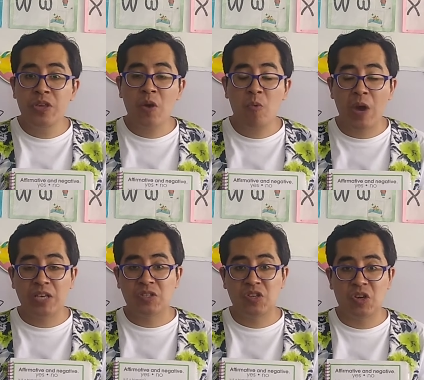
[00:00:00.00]
to the
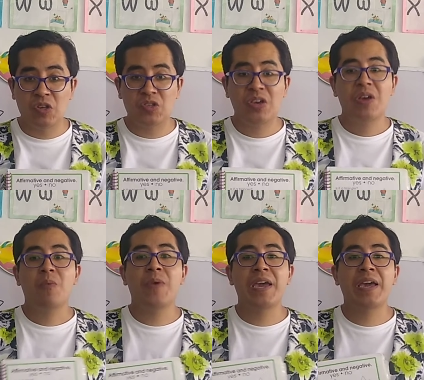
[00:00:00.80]
questions,
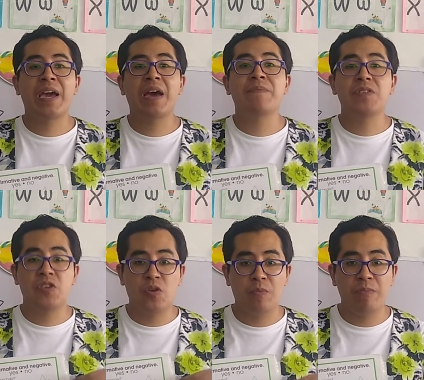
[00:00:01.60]
we
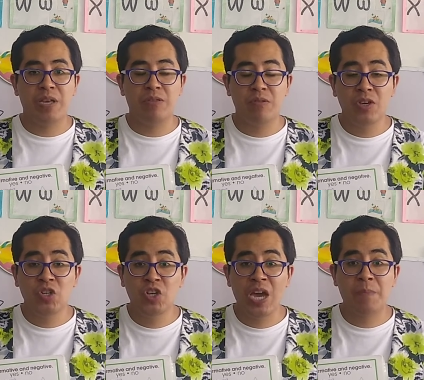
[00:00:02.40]
have geometric
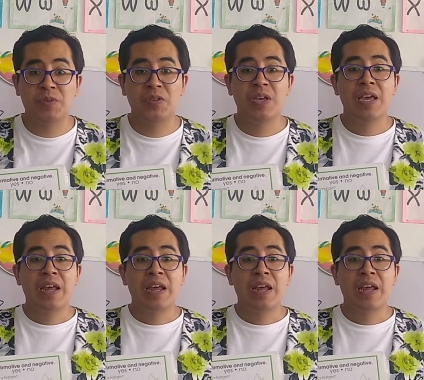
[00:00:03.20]
shapes.